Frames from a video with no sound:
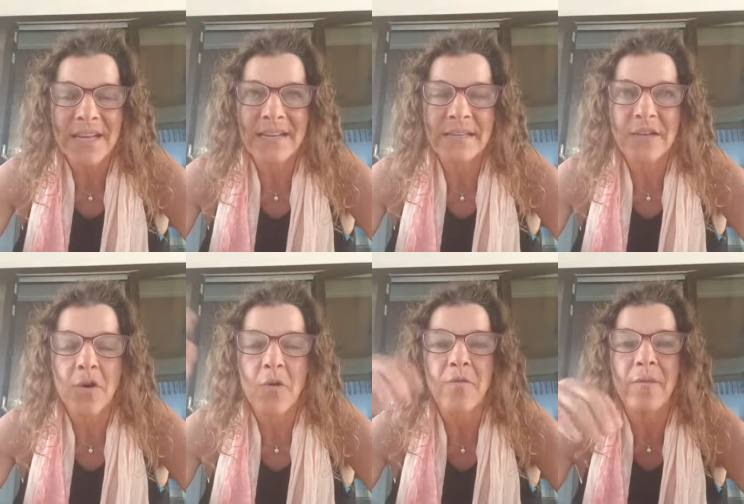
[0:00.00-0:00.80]
it doesn't
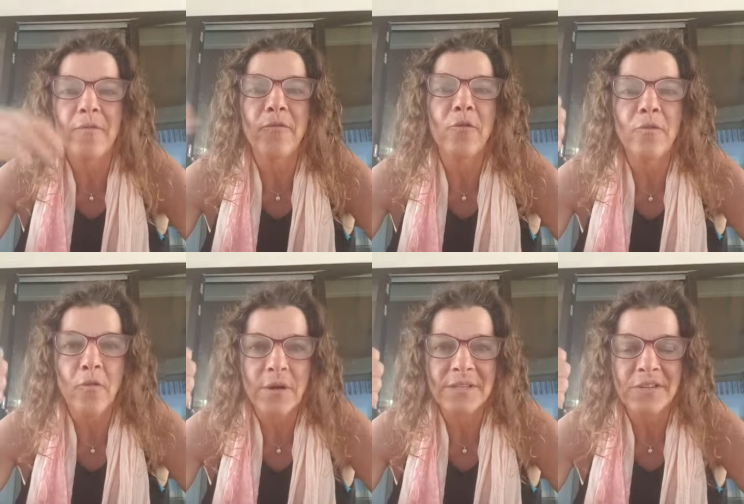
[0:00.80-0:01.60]
go from full
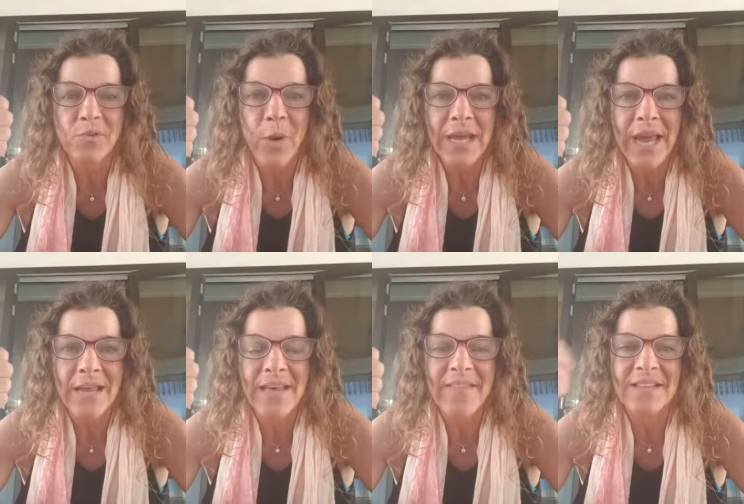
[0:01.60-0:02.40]
force on 28
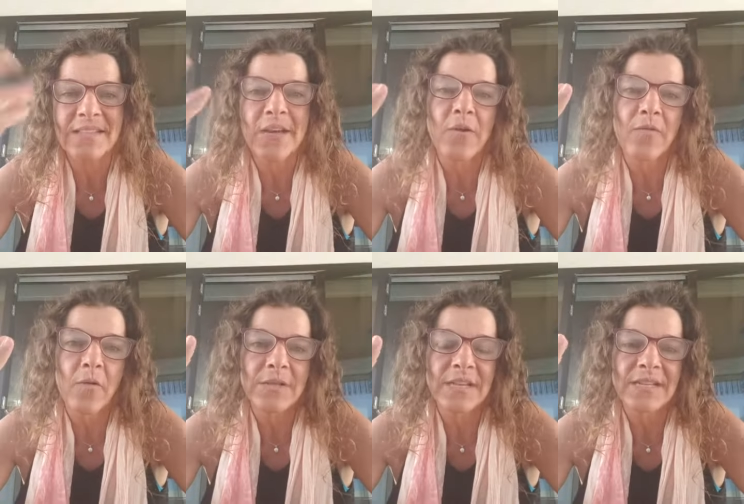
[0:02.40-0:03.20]
and then zero
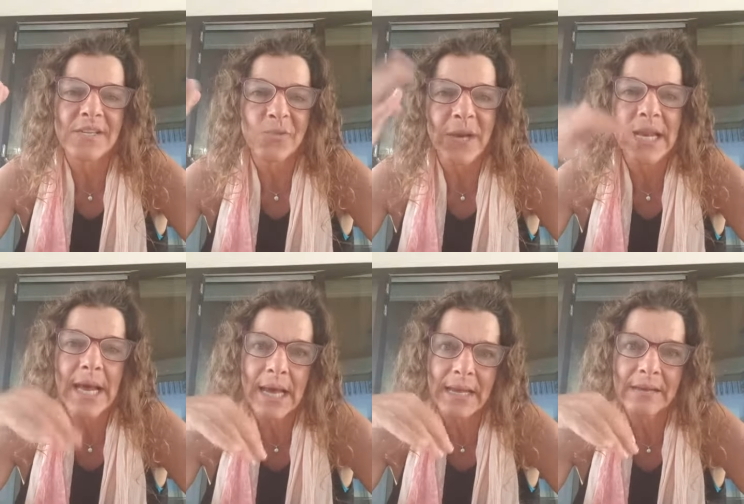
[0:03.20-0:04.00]
force on day
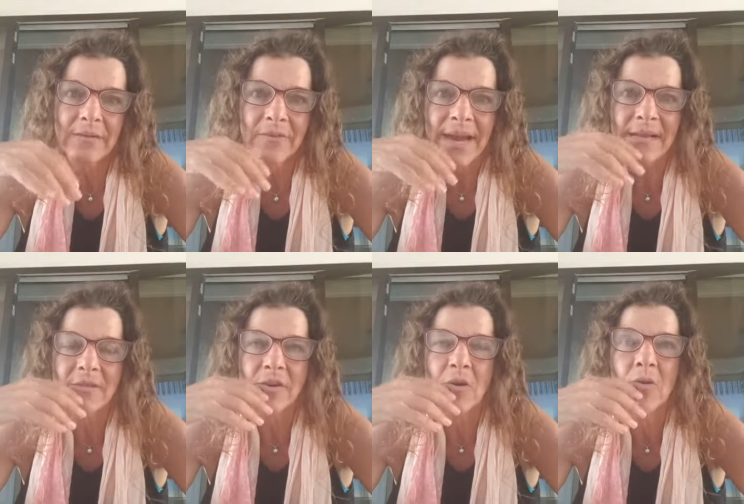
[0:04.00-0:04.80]
29 right
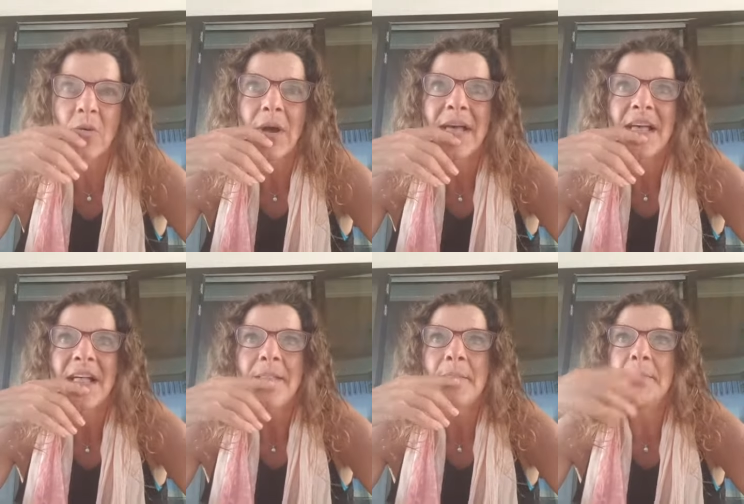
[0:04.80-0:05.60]
so
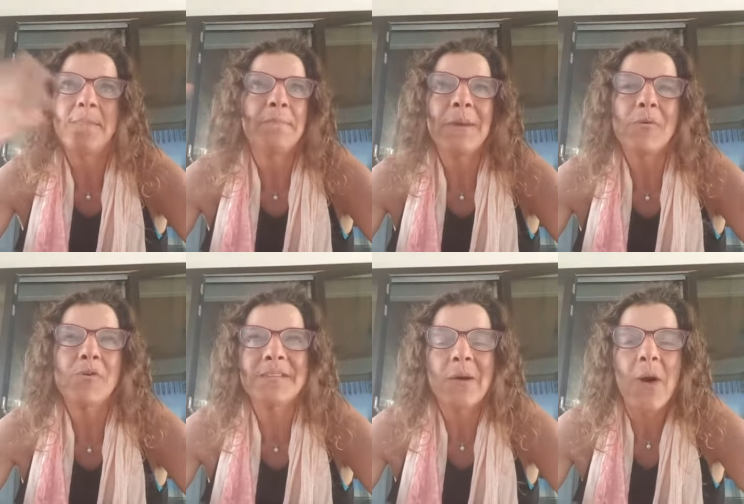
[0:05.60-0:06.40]
people are
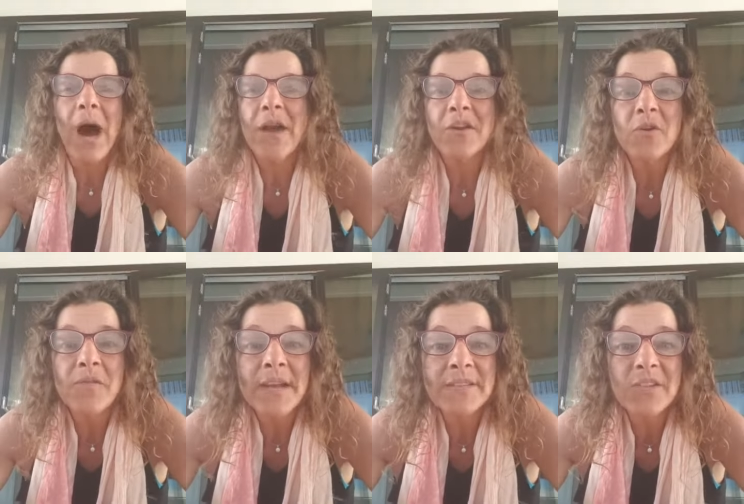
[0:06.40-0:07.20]
always like well how do you know if
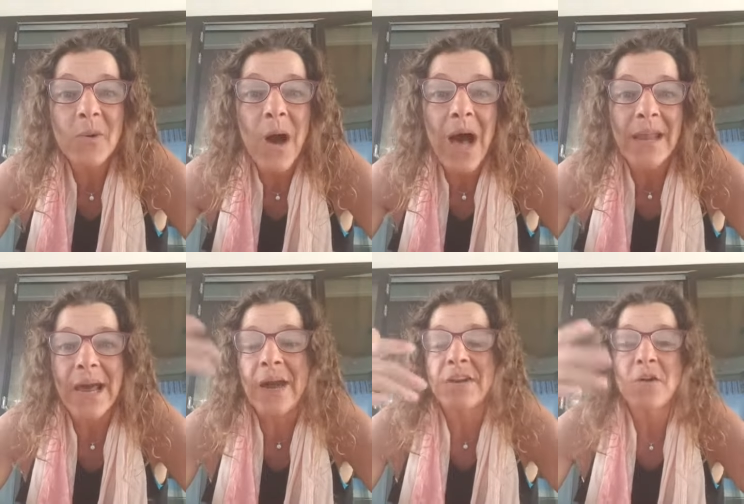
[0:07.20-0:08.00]
it gets too hot
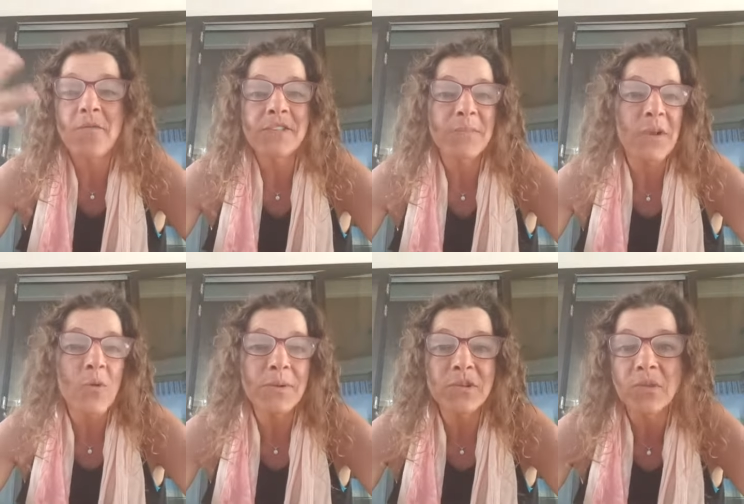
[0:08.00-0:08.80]
how do you know if it's been
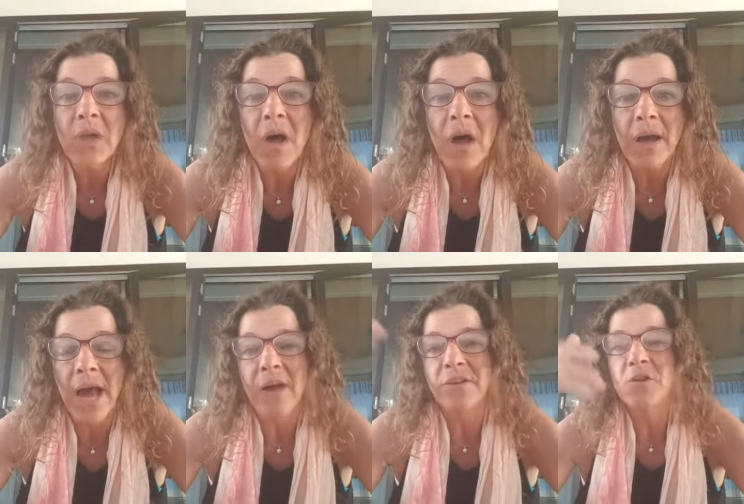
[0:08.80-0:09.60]
open too long
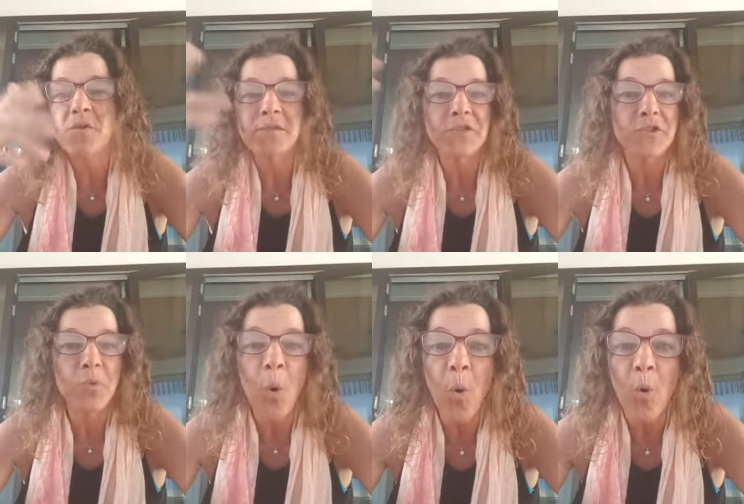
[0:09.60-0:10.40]
how do you know if it's too
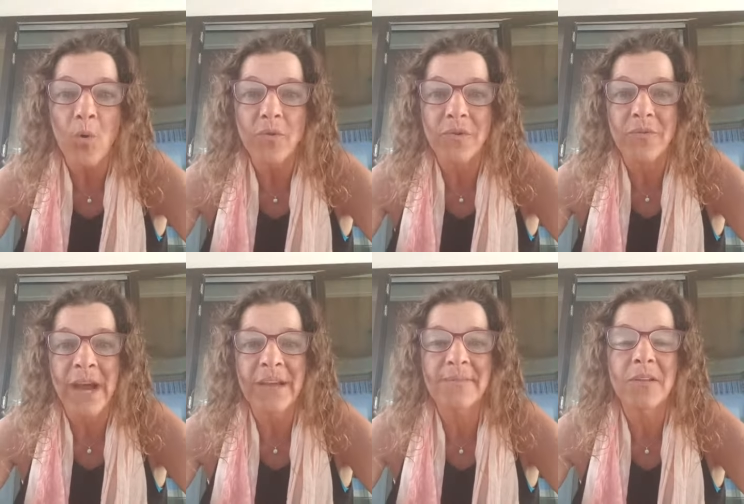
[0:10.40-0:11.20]
old
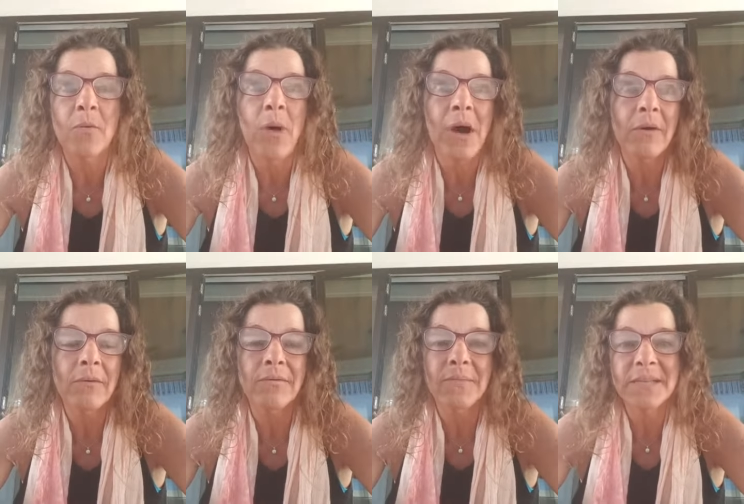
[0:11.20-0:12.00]
right well
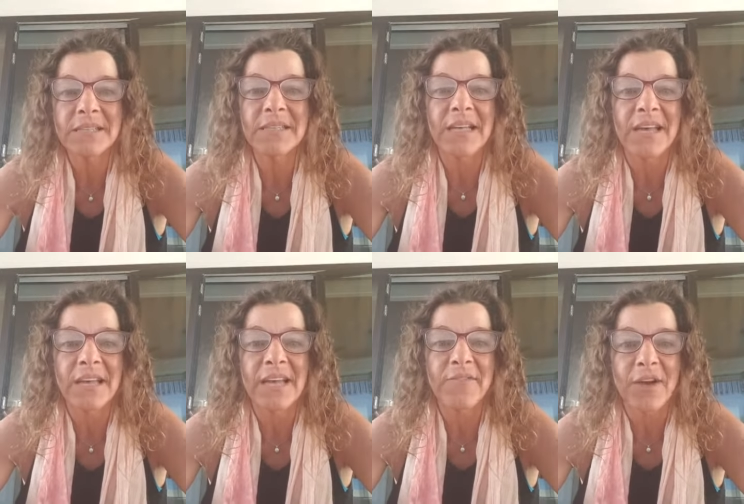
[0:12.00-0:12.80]
basically
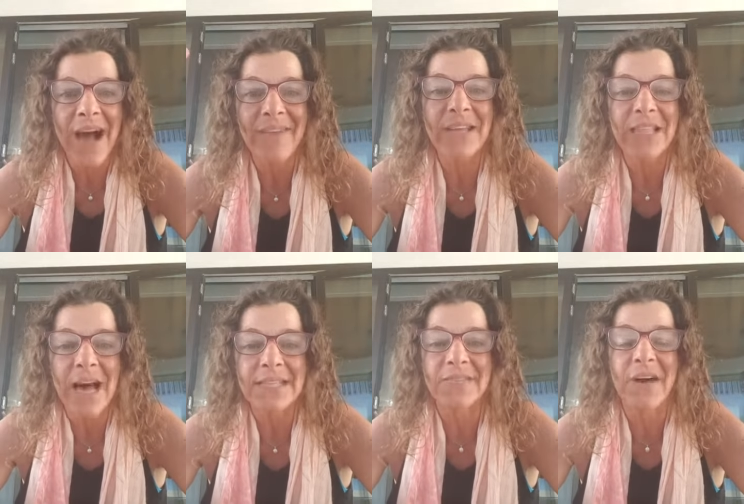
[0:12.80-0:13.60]
if you're having
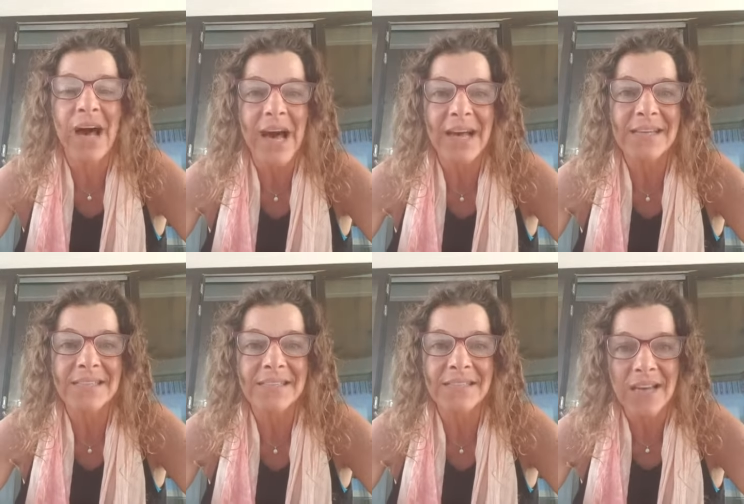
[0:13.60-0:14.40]
lots of
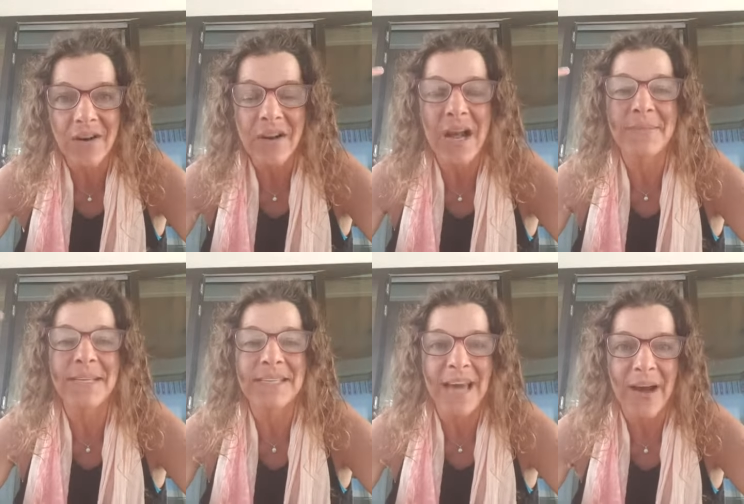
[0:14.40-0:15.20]
highs that aren't
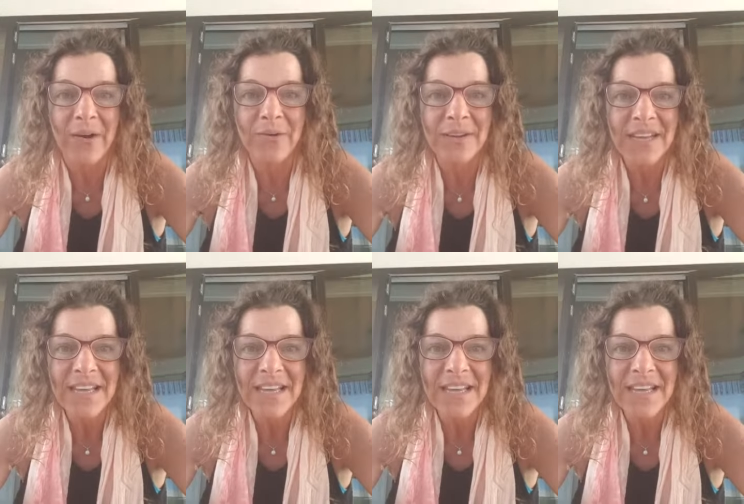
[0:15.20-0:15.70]
coming down